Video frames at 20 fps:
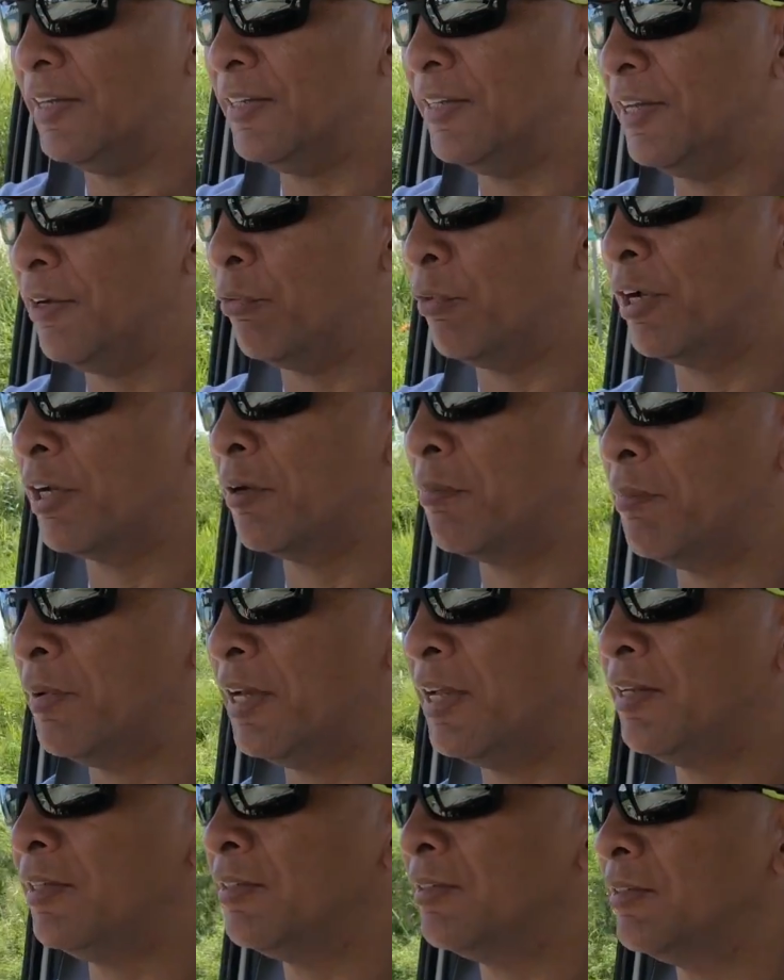they
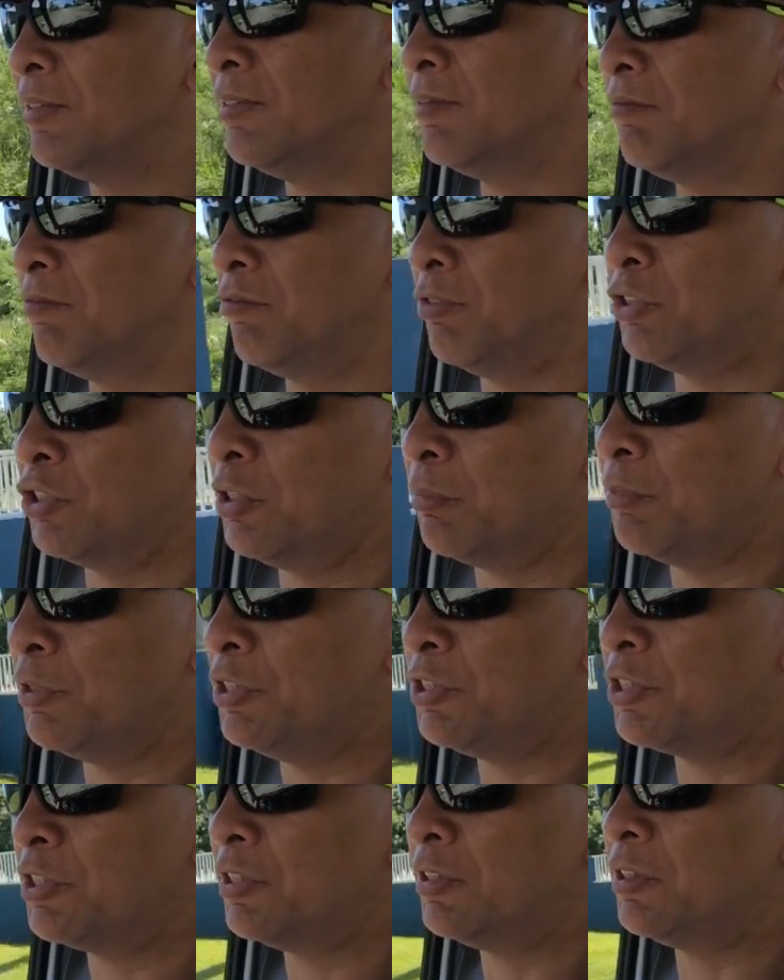recommend for some
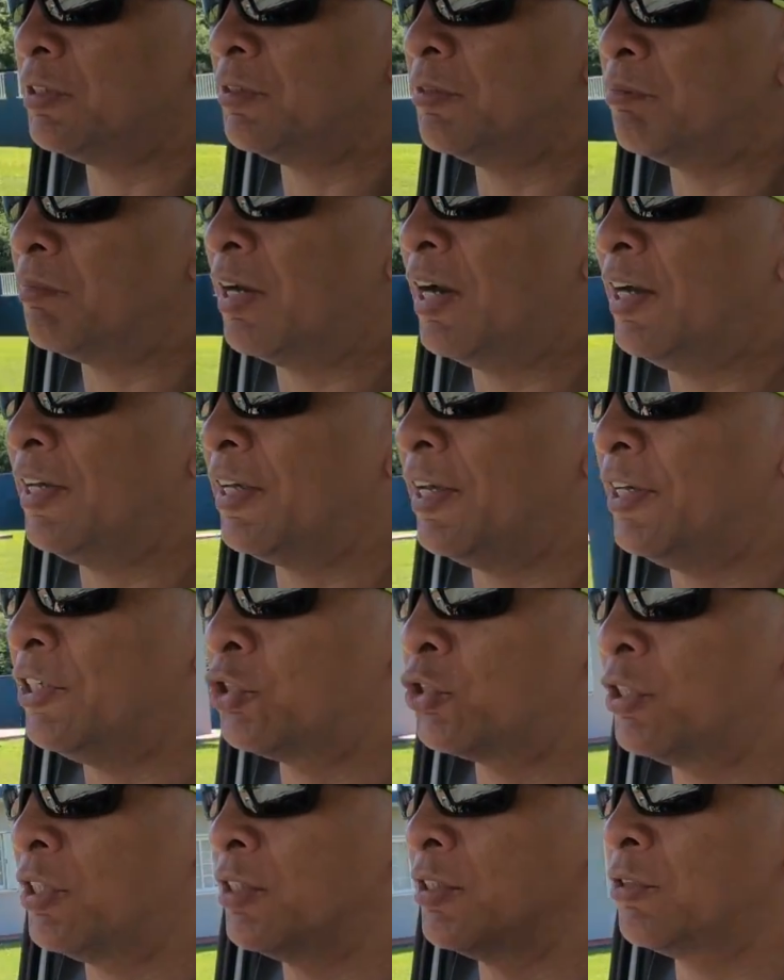reason to buy Kei
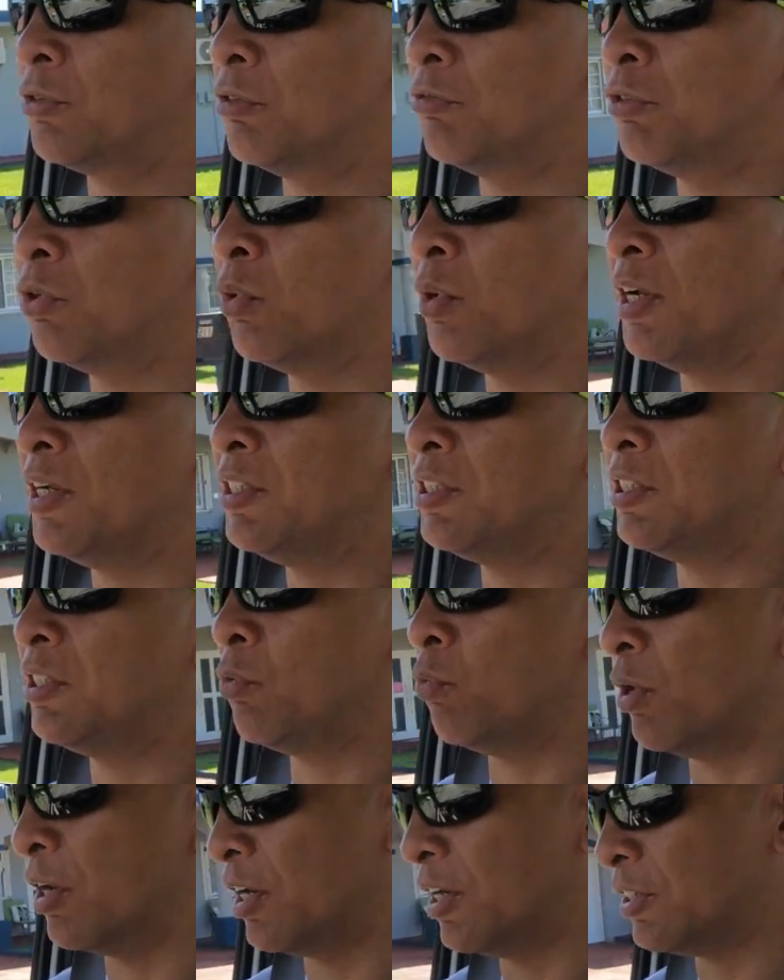trucks with no AC,
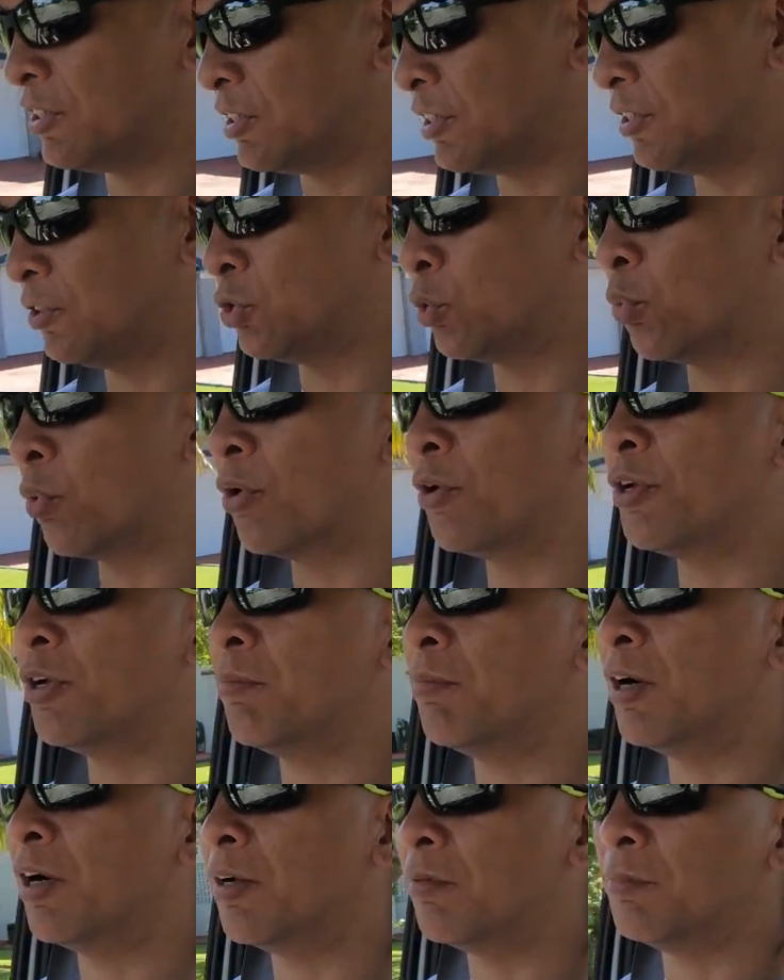one less thing to worry
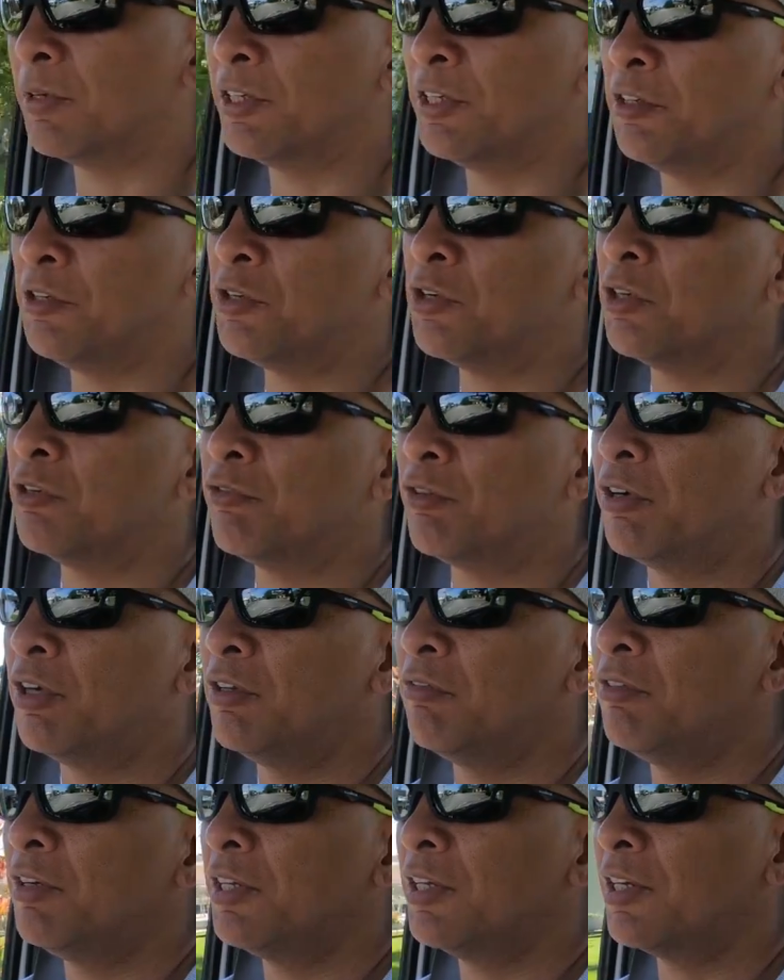about. But you know, if you're
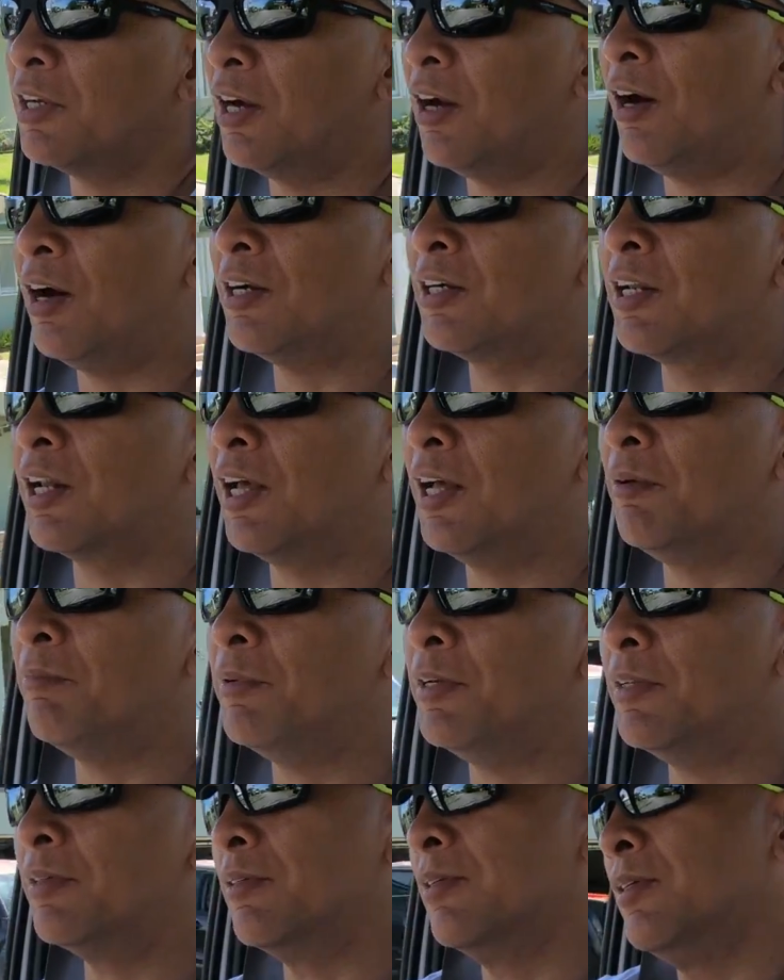living in a hot
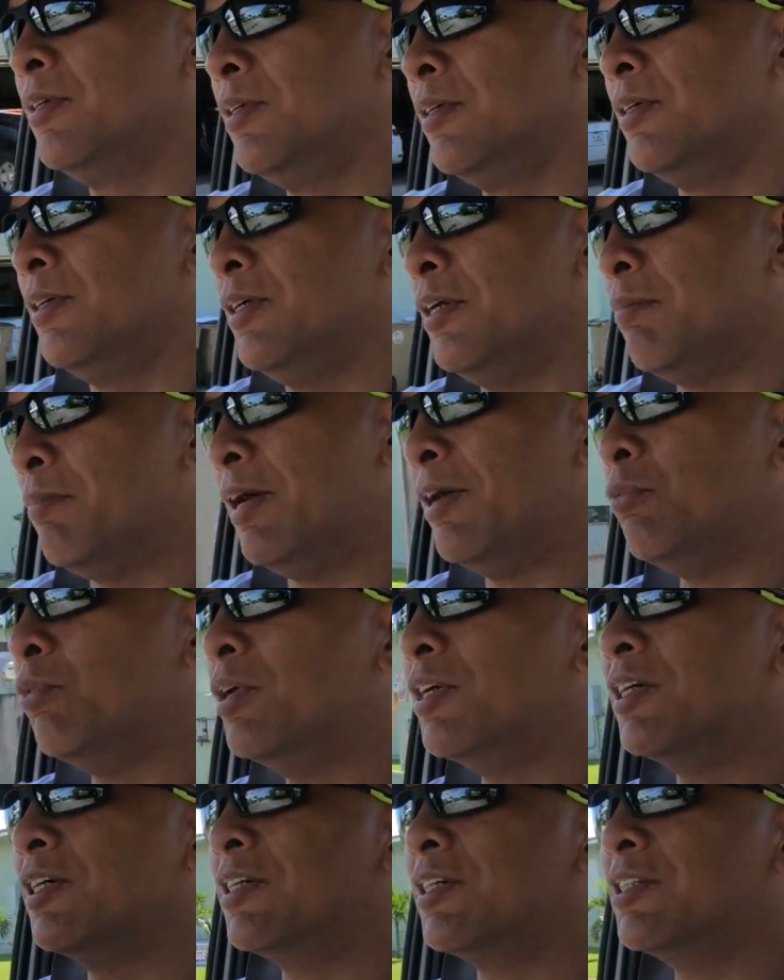climate, you might
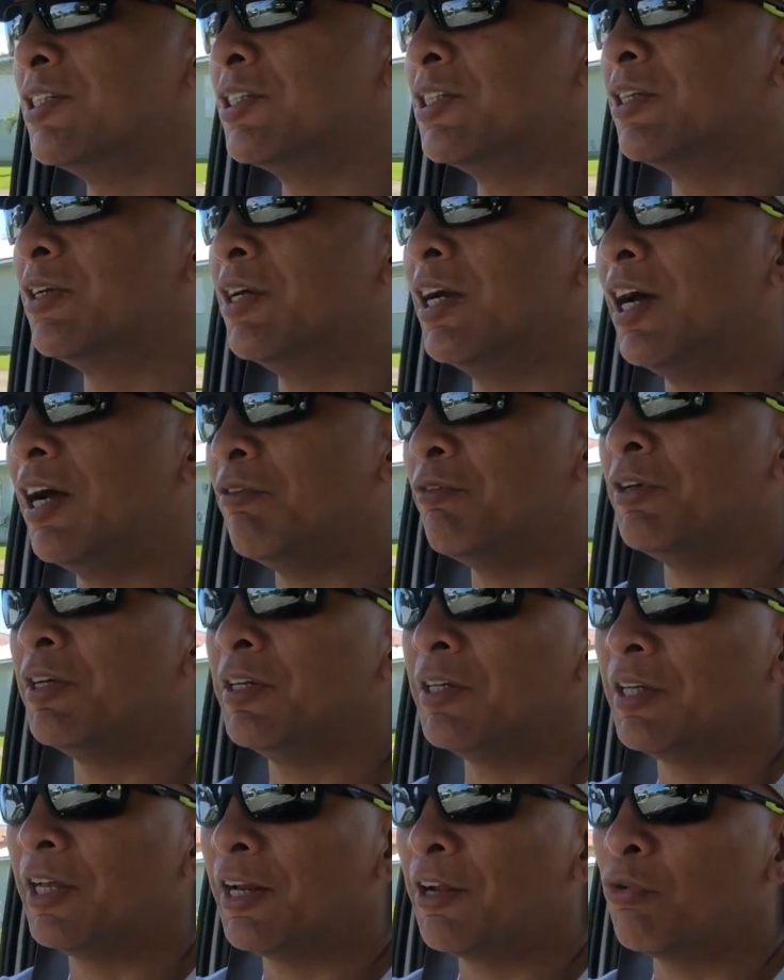want to consider
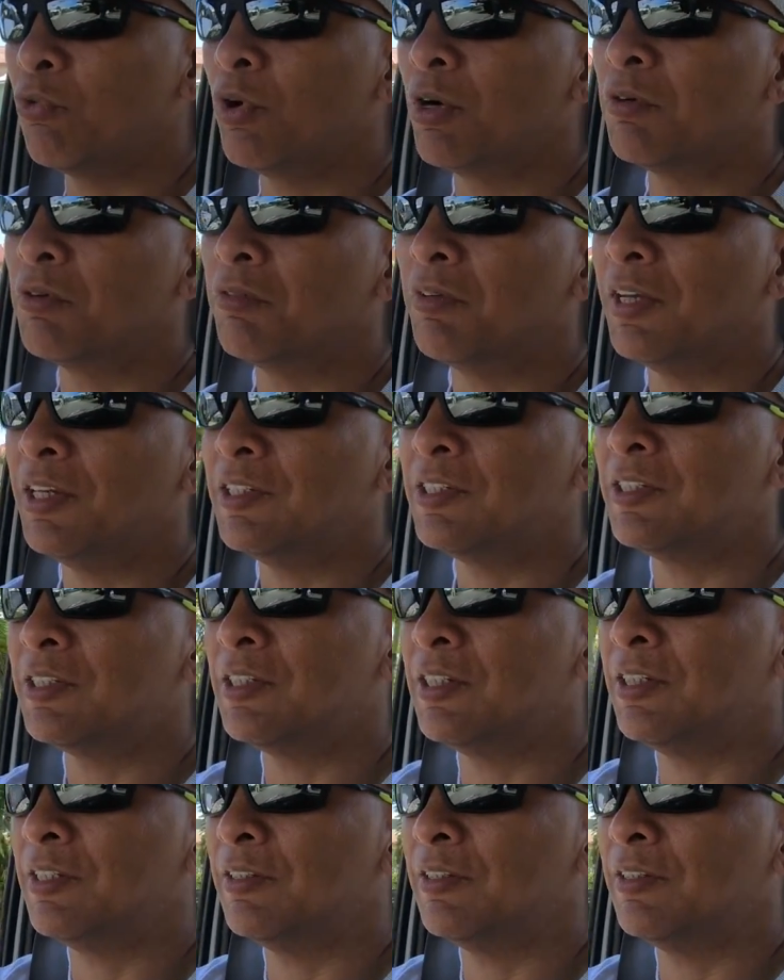getting one with AC.